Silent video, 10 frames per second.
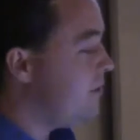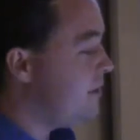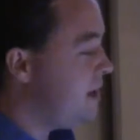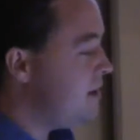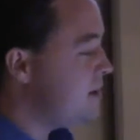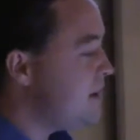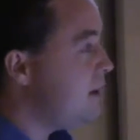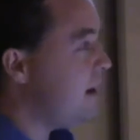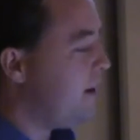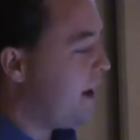fields
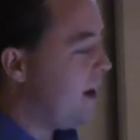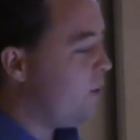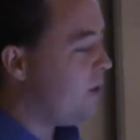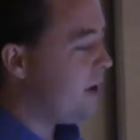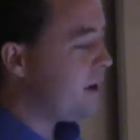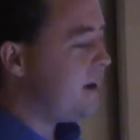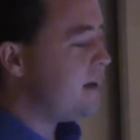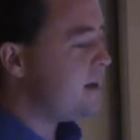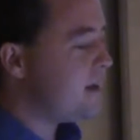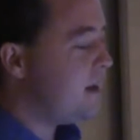and work that
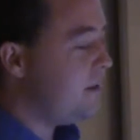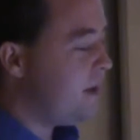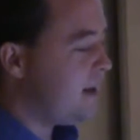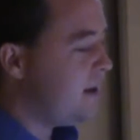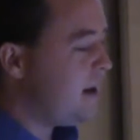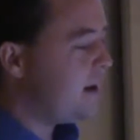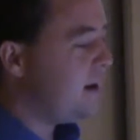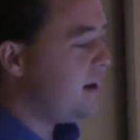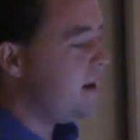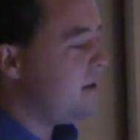has been
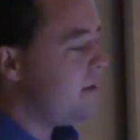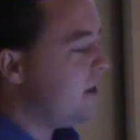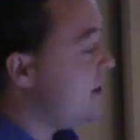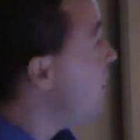conducted in them.